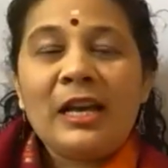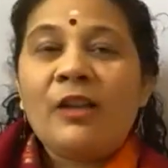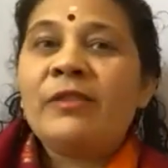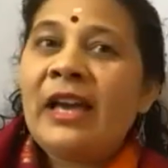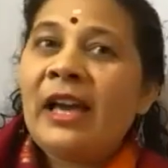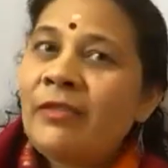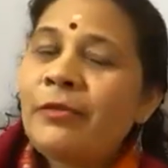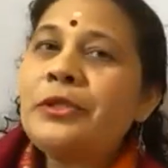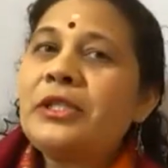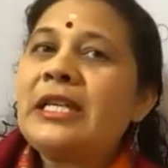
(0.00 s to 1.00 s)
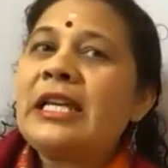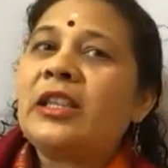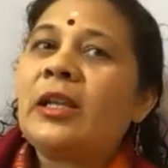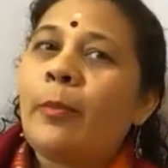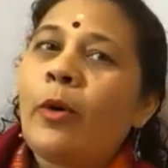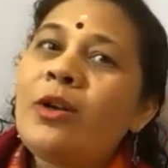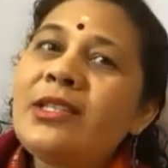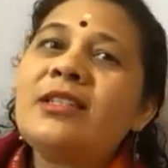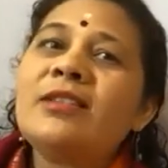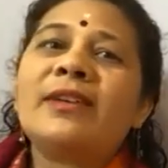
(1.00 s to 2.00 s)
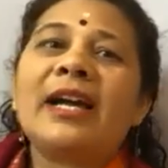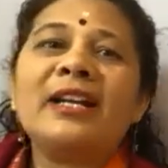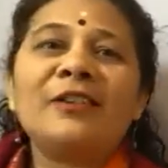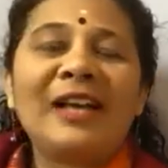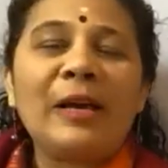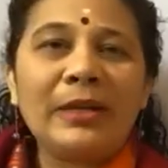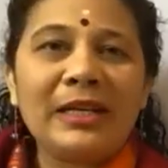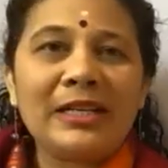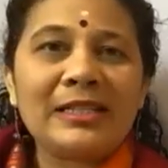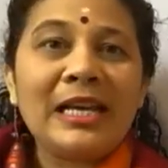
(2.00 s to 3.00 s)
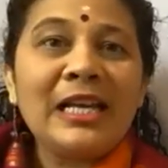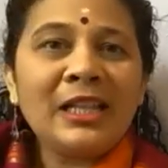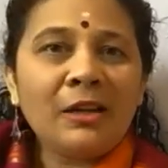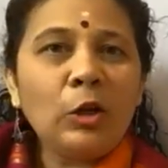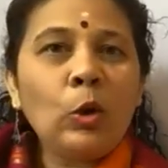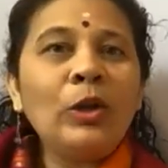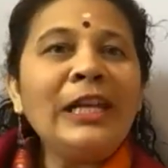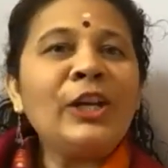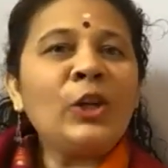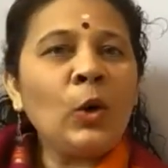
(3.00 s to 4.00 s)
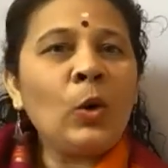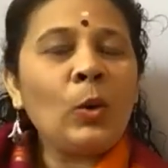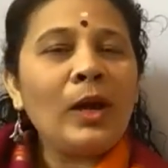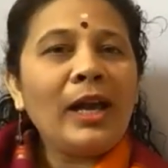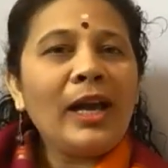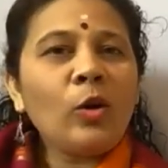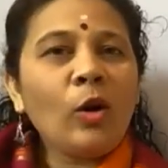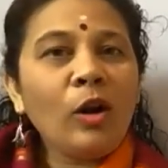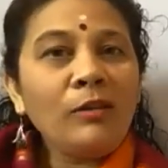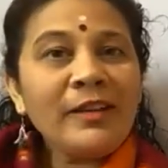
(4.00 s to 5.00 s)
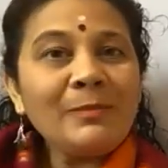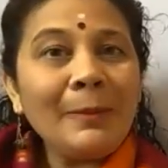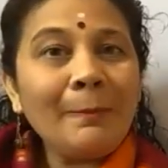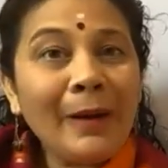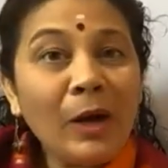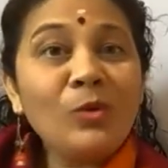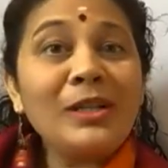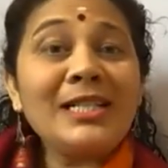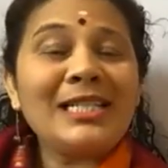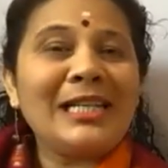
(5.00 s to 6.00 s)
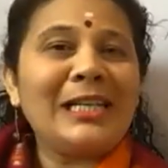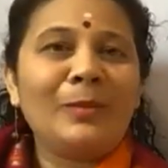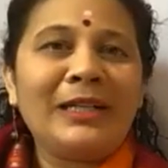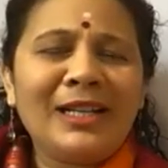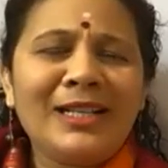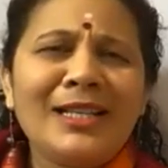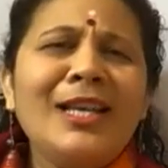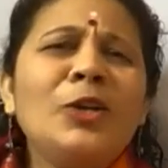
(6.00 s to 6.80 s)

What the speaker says: We have to seek the positive kind of happiness that will only grow and always be boundless and limitless.